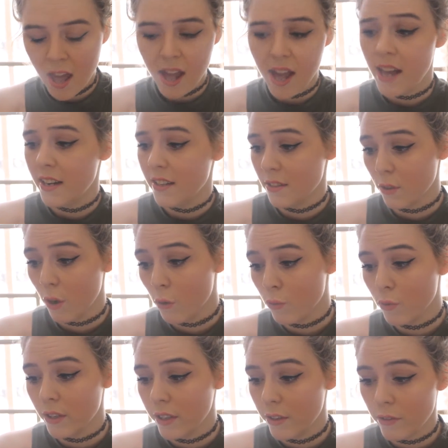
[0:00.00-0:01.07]
and it's a
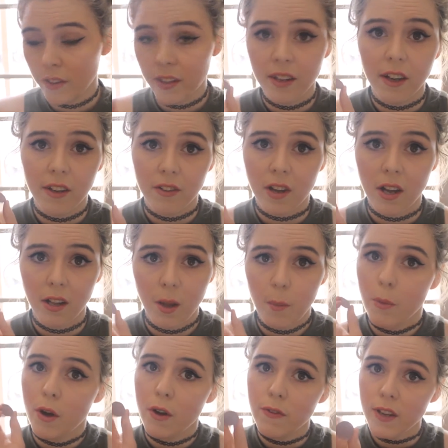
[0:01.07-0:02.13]
really, really nice colour,
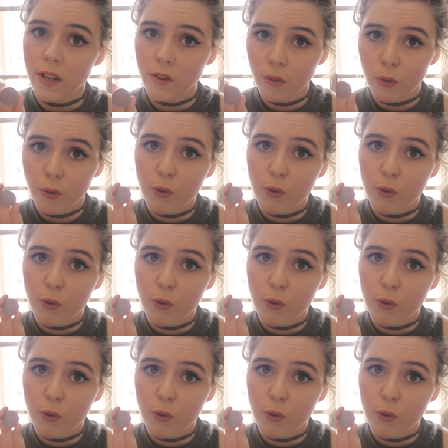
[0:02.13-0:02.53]
perfect